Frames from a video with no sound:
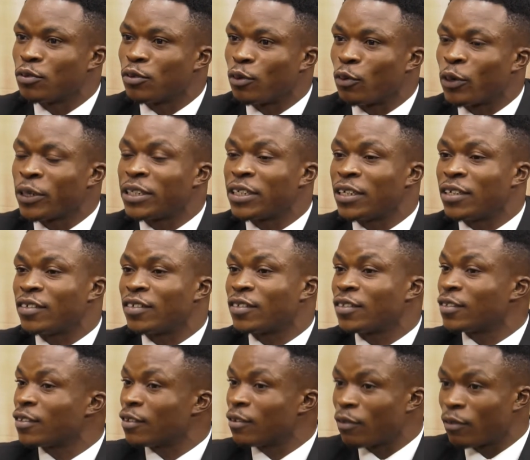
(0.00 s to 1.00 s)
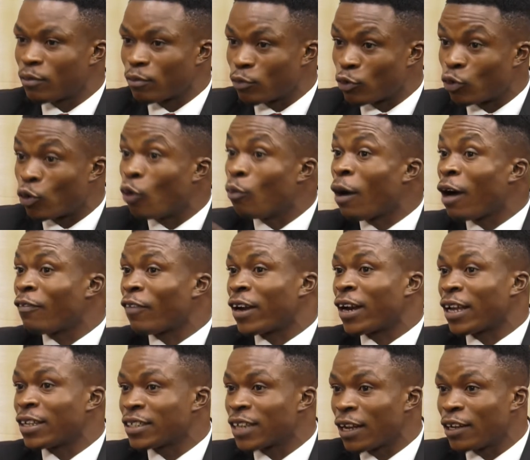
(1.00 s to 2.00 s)
which is Global
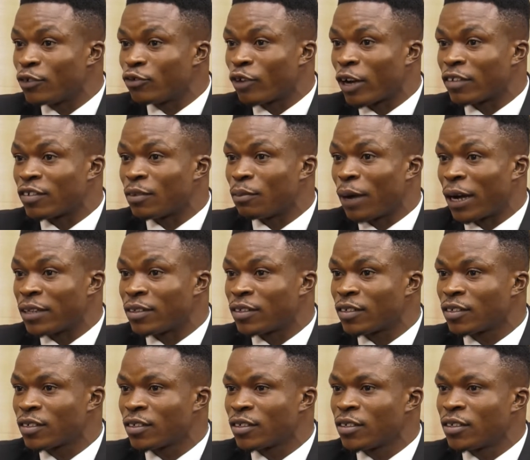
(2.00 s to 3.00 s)
Financial Literacy Month,